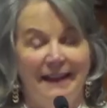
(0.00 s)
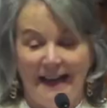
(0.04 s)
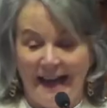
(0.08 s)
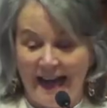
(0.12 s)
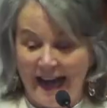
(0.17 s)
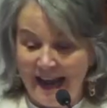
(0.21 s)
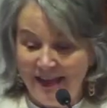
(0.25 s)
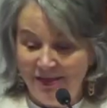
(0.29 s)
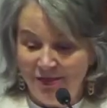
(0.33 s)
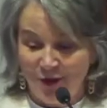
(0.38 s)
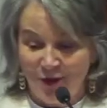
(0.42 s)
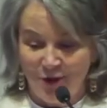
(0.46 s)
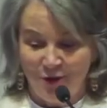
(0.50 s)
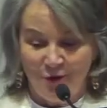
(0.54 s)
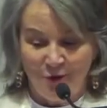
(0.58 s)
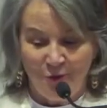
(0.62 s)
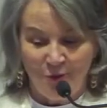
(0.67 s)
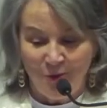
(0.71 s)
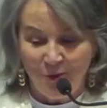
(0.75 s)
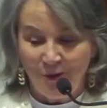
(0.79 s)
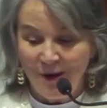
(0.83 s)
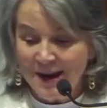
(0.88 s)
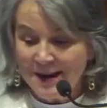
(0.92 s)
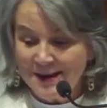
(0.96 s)
And the
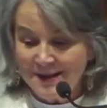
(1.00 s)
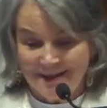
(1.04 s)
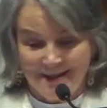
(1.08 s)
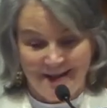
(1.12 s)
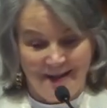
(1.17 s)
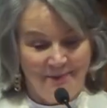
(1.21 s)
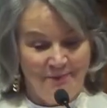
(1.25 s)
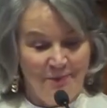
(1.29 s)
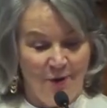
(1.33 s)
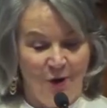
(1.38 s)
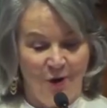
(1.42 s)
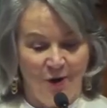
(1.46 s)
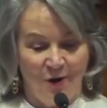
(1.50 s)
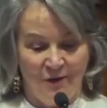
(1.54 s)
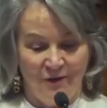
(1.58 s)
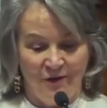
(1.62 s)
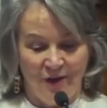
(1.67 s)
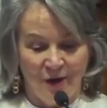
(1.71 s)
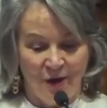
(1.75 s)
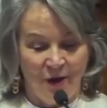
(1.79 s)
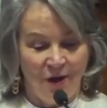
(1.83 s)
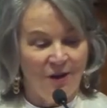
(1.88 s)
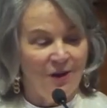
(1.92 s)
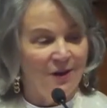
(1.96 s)
crazy part of it
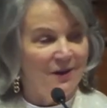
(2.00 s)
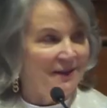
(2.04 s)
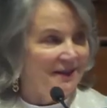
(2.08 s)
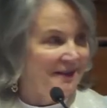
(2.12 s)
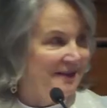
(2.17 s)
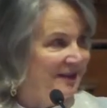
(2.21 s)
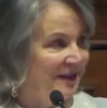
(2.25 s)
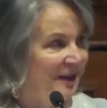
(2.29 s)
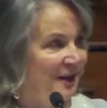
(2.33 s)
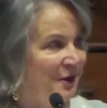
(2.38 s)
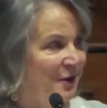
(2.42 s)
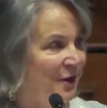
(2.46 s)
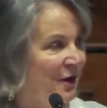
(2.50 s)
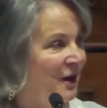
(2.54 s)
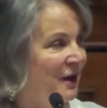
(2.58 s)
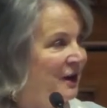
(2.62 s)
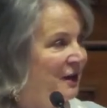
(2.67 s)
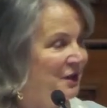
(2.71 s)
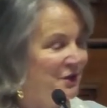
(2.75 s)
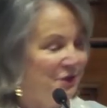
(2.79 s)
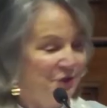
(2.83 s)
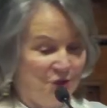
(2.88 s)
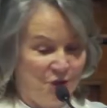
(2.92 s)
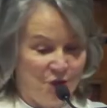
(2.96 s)
all is that God
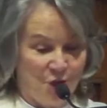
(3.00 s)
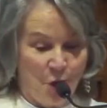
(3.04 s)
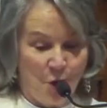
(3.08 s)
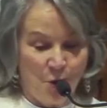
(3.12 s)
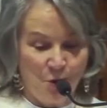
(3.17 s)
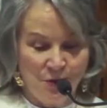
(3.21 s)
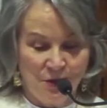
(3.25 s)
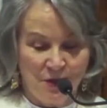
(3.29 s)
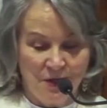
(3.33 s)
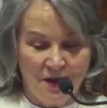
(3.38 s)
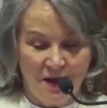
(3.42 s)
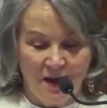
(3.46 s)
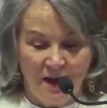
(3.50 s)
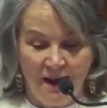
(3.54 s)
has chosen